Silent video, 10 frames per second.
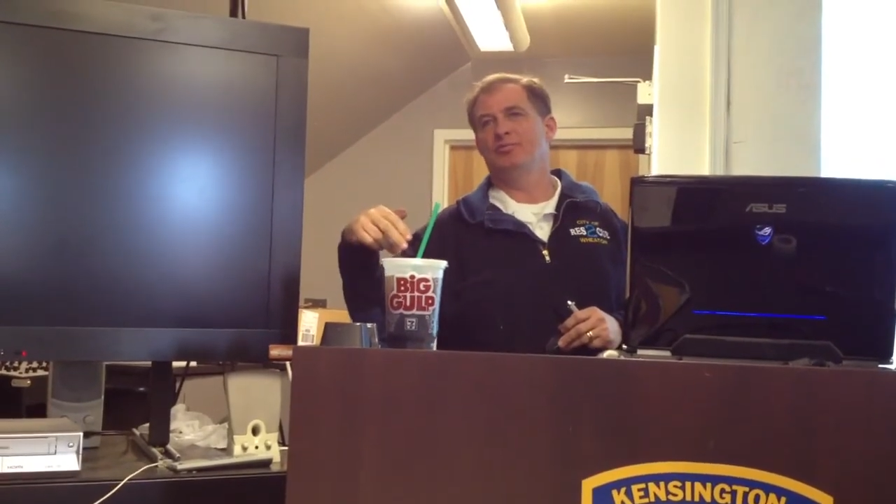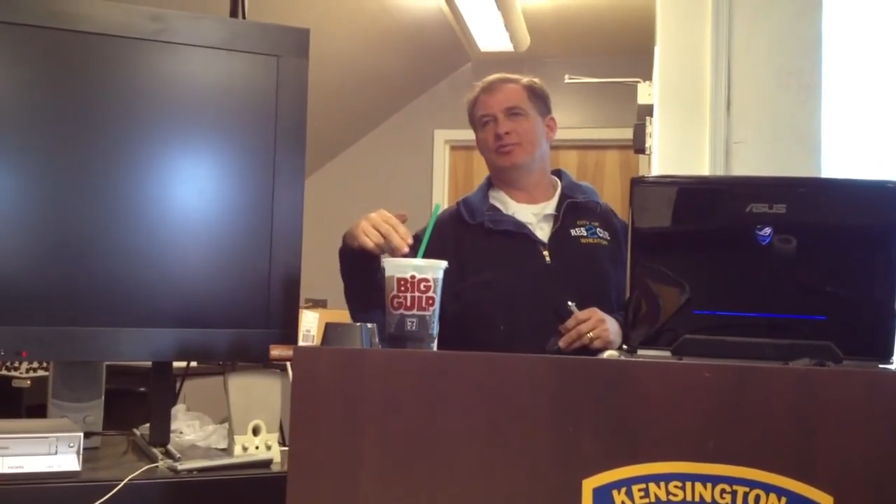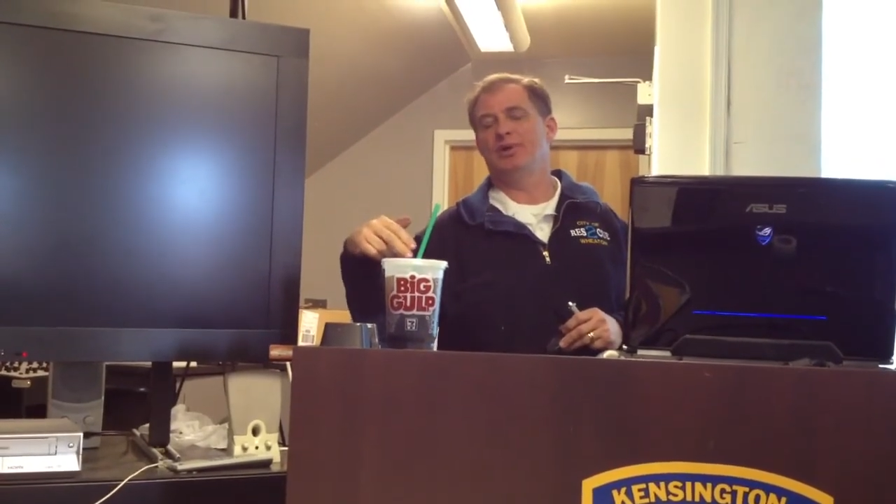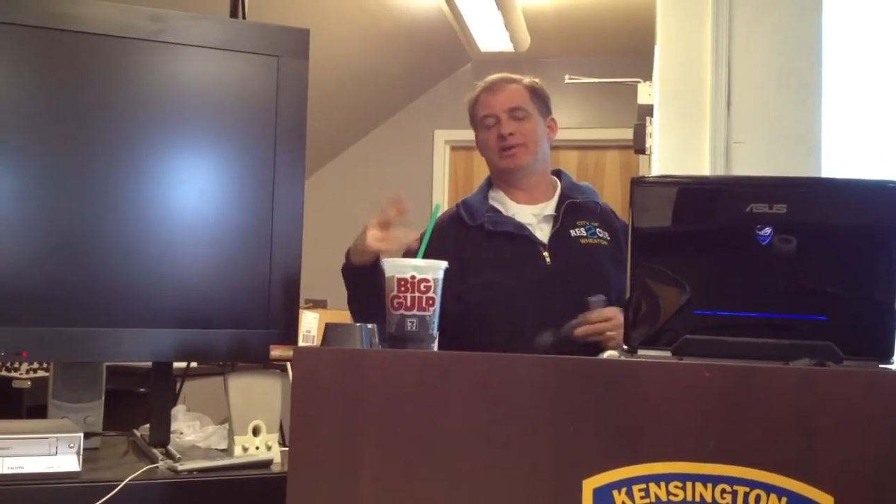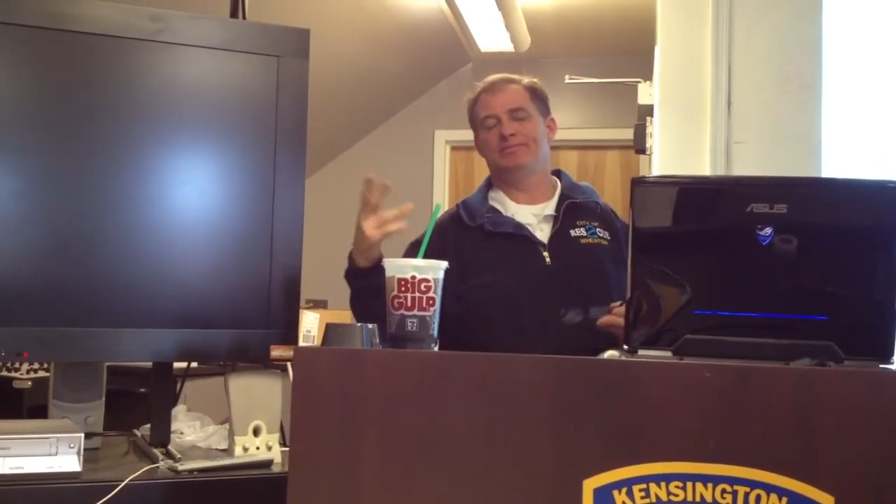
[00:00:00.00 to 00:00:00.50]

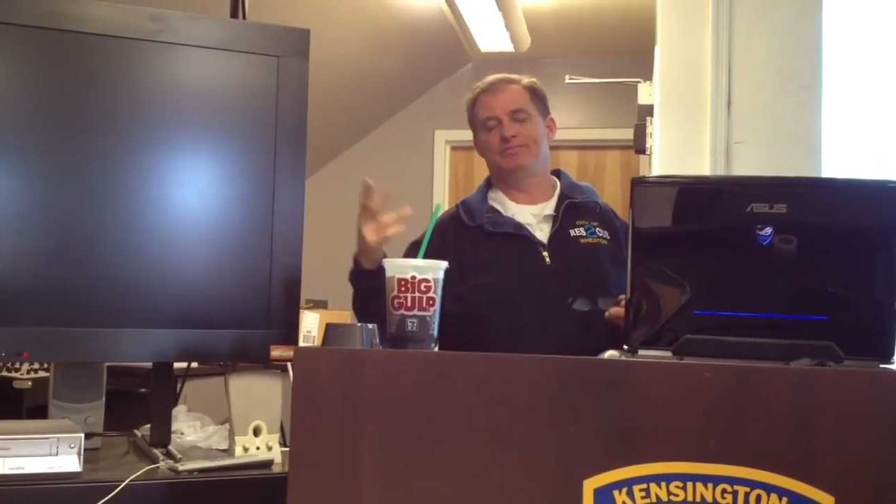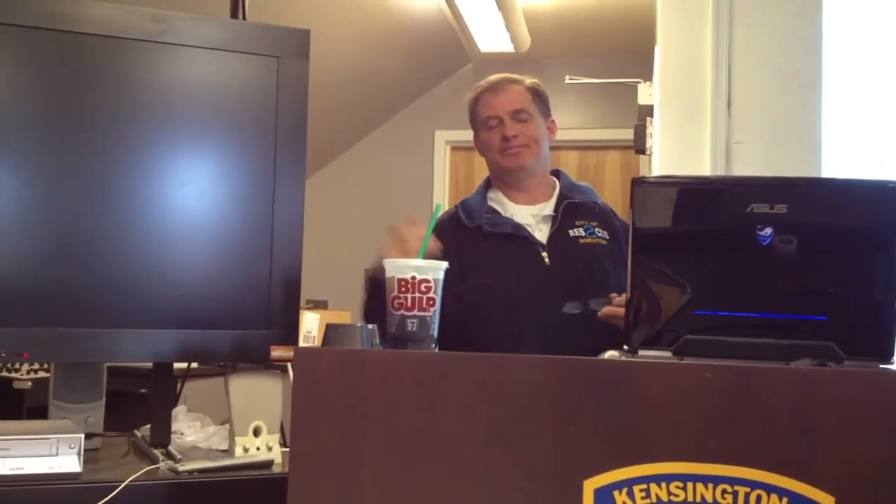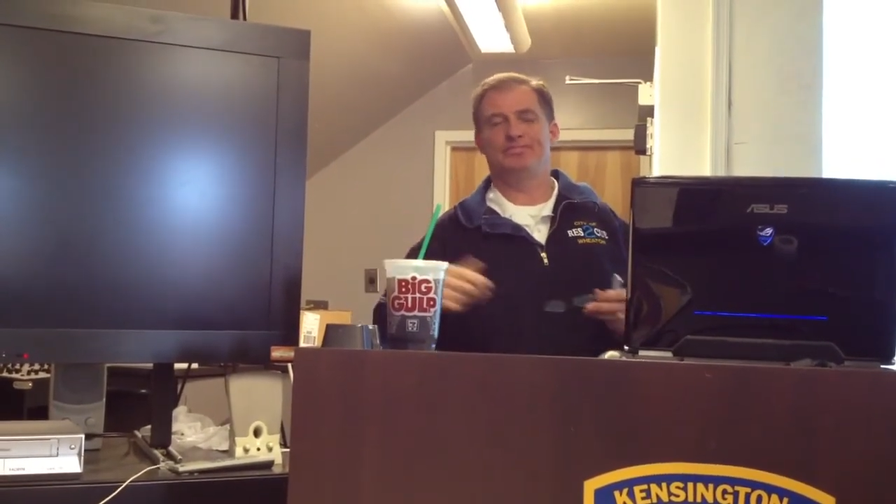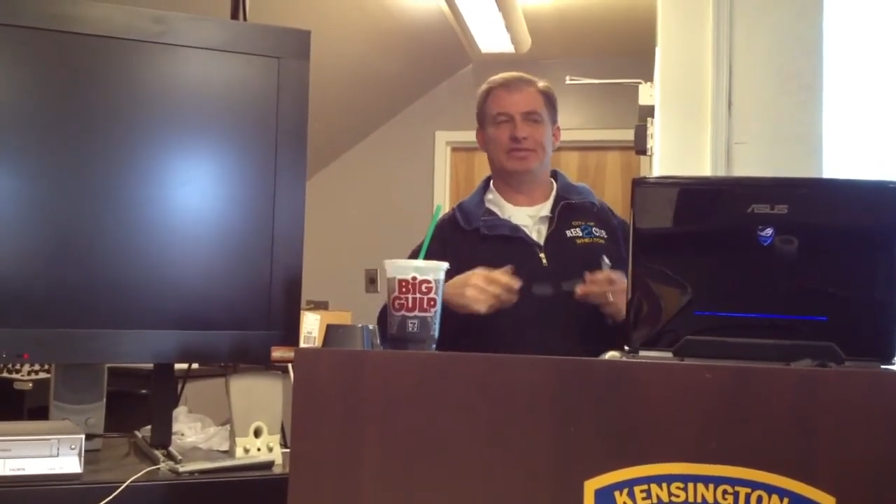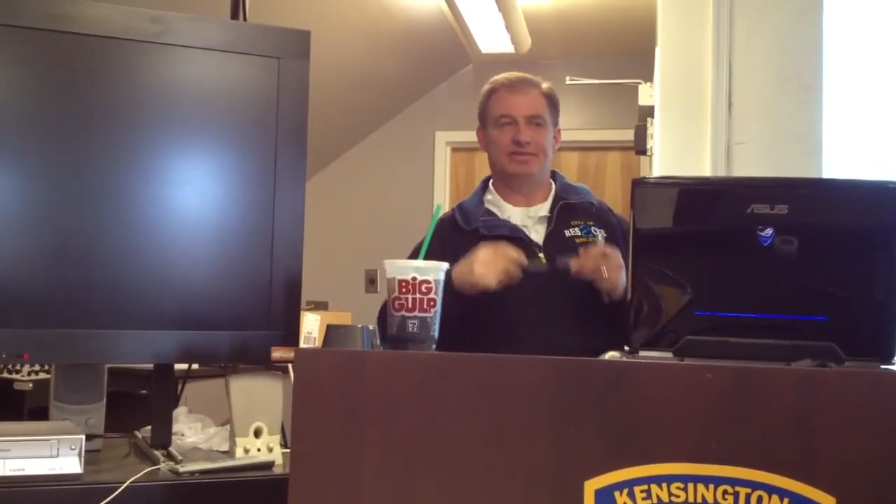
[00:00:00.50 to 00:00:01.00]
But
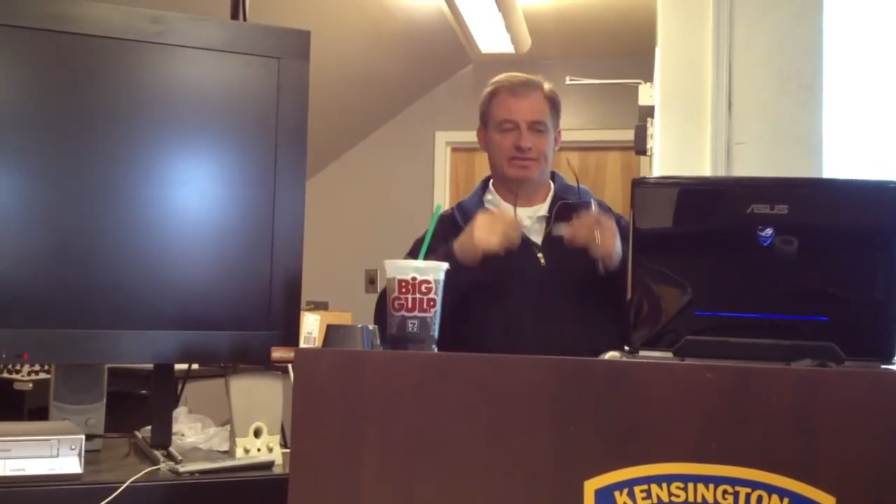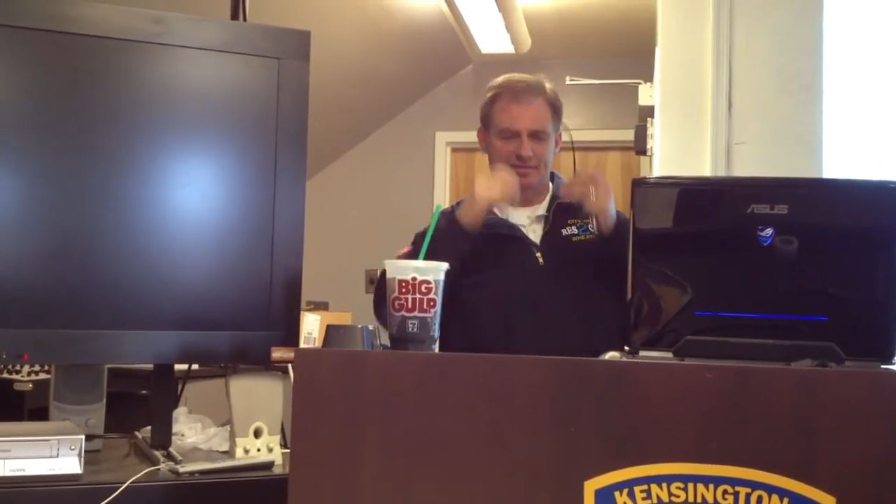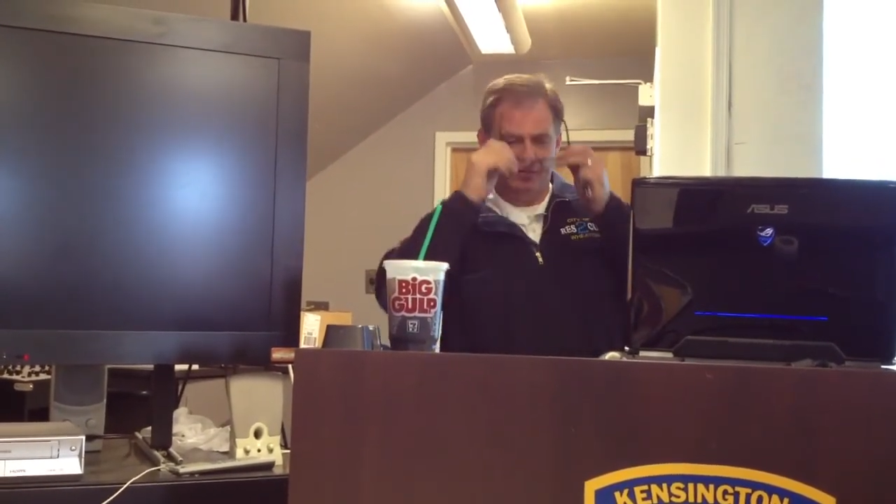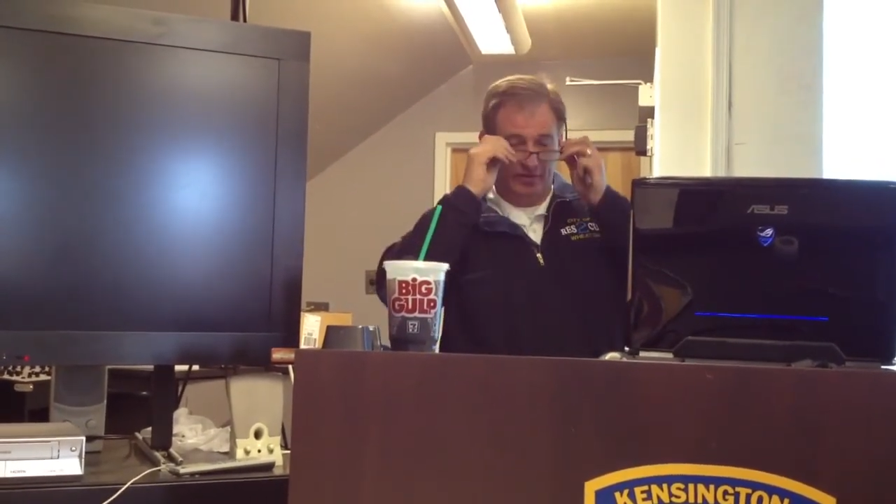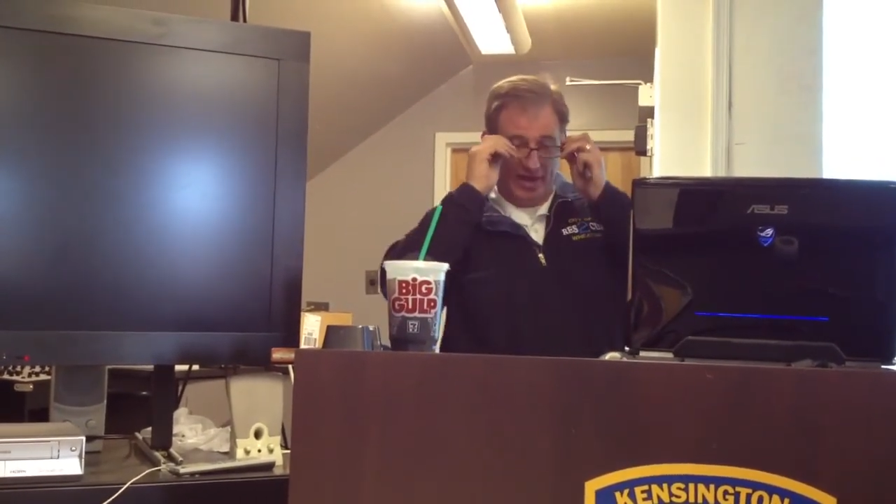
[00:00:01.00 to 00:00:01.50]
for